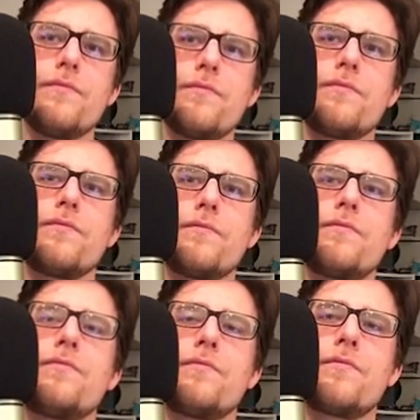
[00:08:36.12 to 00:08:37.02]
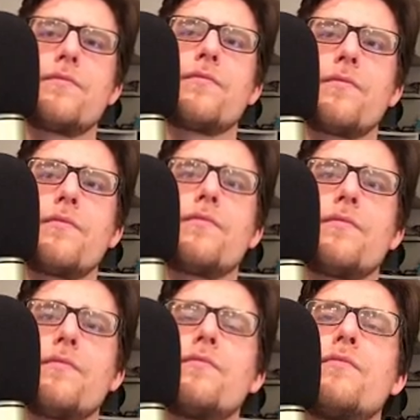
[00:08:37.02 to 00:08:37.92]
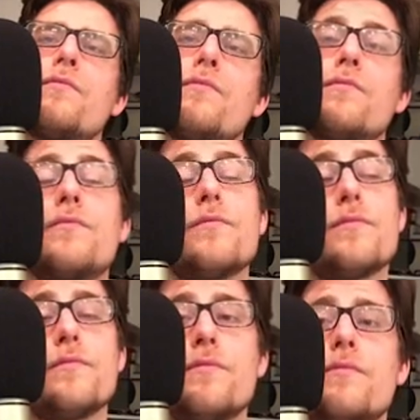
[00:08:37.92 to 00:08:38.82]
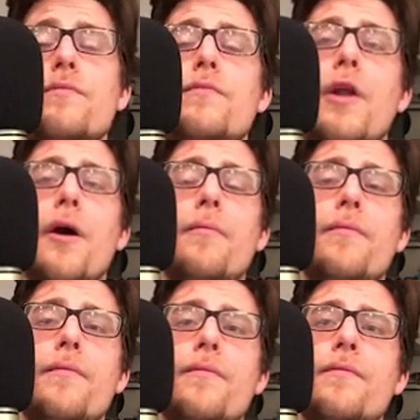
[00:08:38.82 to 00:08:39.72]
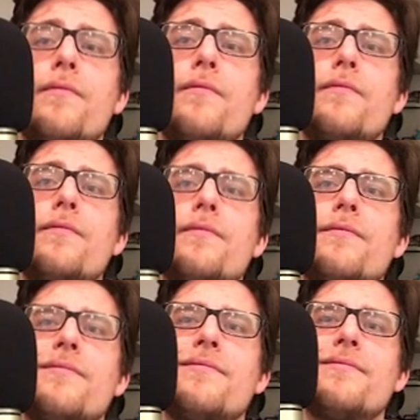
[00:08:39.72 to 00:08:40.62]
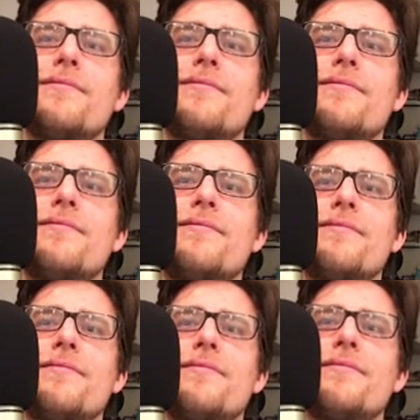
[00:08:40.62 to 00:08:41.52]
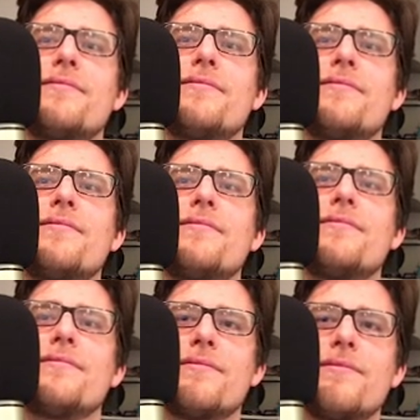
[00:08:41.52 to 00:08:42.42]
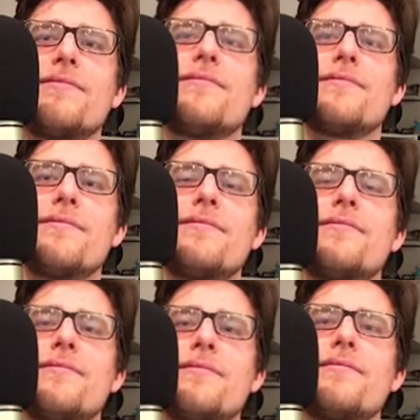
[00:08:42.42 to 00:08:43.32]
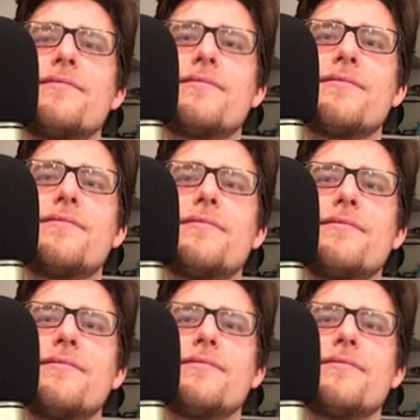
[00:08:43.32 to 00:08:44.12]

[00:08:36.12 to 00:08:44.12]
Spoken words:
(silent)